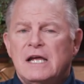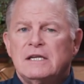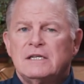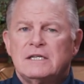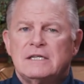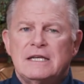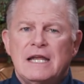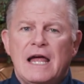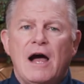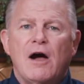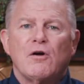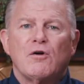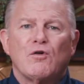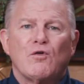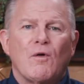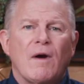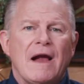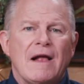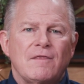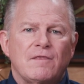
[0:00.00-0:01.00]
to now
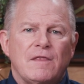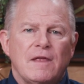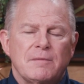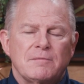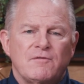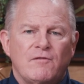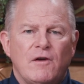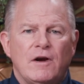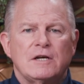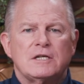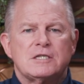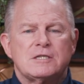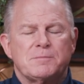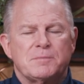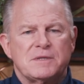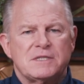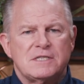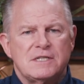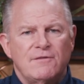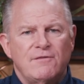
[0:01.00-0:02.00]
grant them very
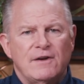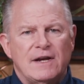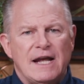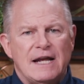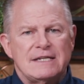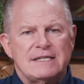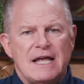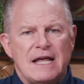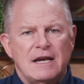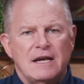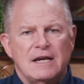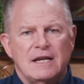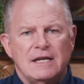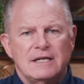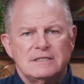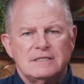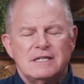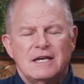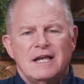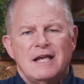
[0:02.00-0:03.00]
specific
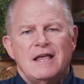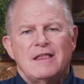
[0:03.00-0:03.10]
identities